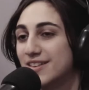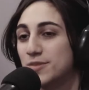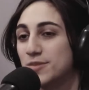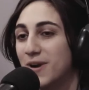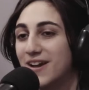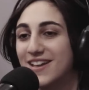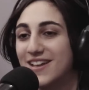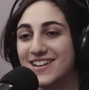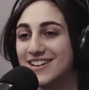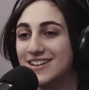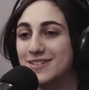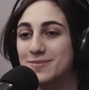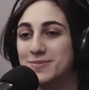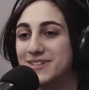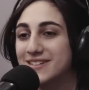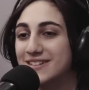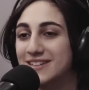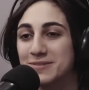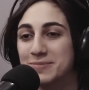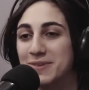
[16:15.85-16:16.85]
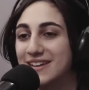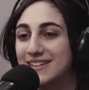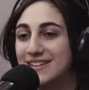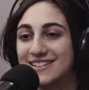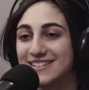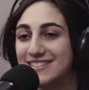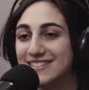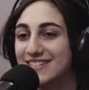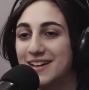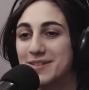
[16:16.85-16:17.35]
probably going to be on my
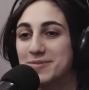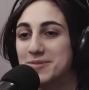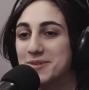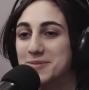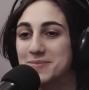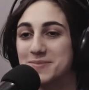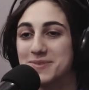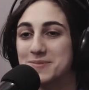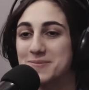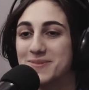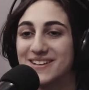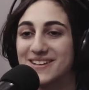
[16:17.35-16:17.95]
next album, to be